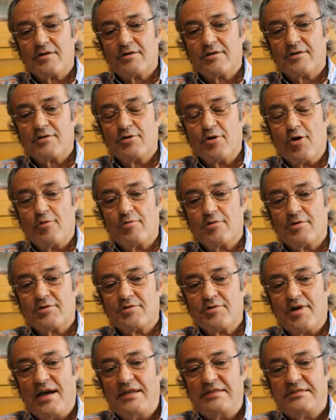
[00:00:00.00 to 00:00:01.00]
global
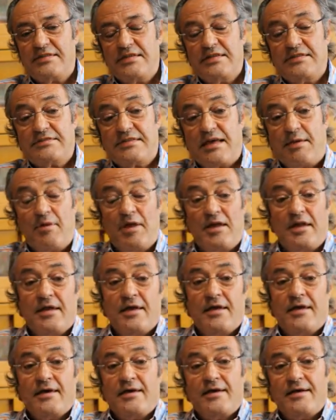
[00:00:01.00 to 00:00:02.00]
crisis. I mean,
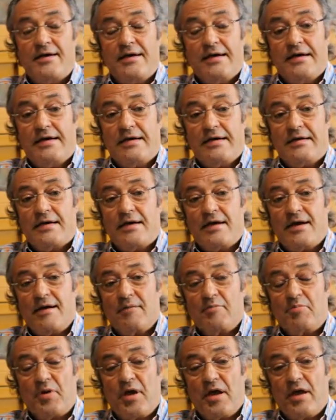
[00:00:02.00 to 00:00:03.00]

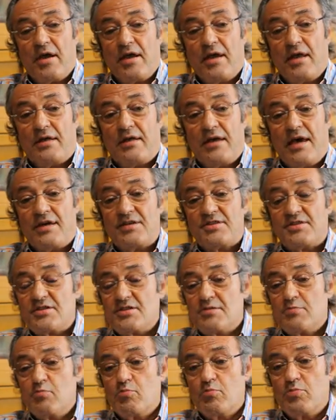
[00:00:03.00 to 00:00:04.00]
it
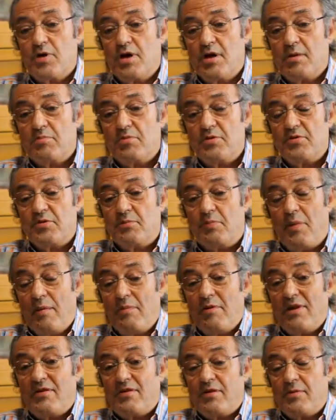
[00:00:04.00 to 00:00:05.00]
has the
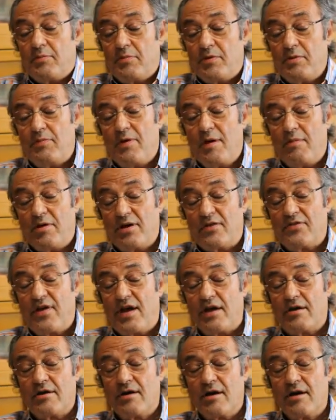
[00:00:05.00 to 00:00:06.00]
public
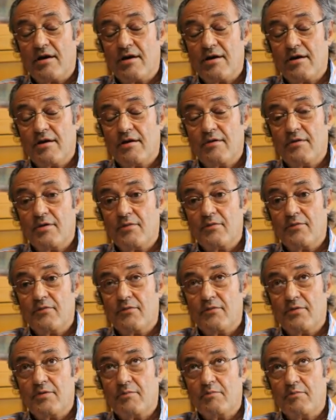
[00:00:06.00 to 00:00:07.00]
sector,
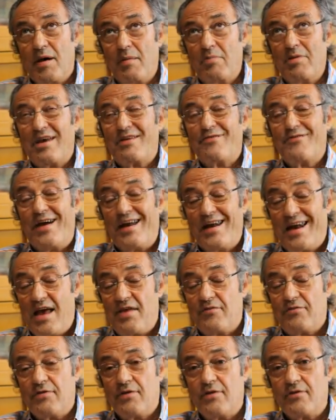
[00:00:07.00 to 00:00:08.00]
the public
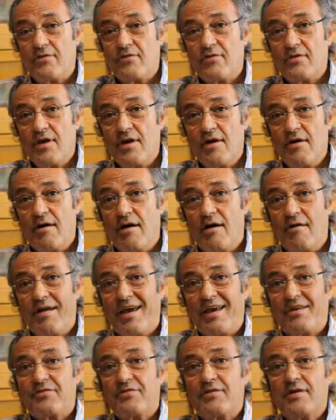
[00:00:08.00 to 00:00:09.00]
finances are
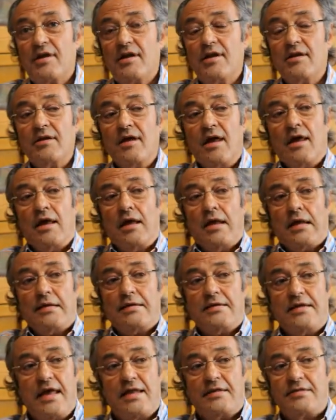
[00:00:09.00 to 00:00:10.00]
excellent.
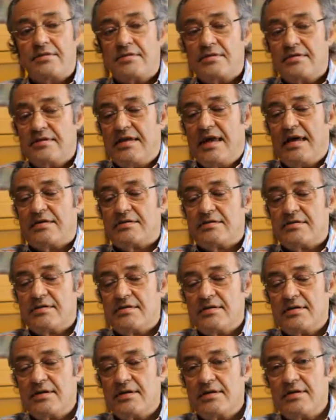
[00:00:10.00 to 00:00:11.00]
Net debt
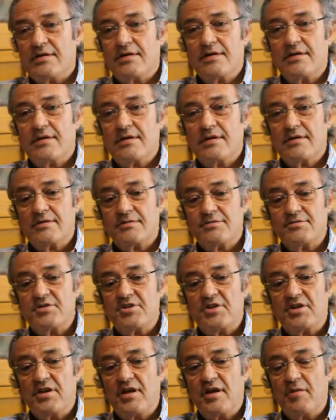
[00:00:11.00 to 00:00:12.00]
to
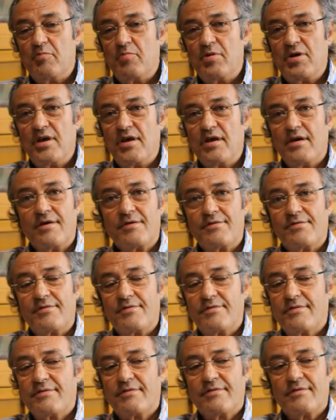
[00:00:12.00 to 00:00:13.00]
GDP
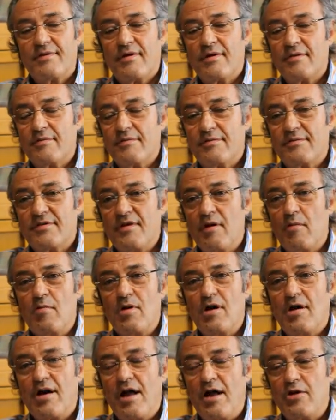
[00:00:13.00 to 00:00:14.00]
is
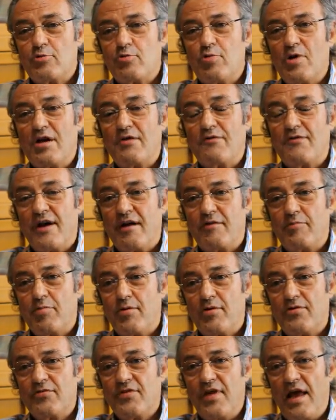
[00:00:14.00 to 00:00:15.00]
somewhere around
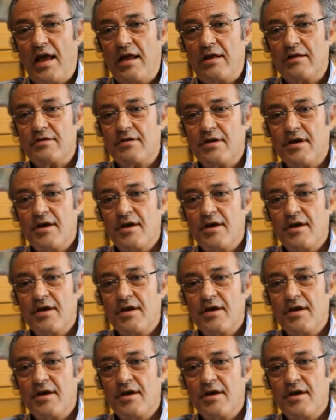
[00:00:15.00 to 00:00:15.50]
25%,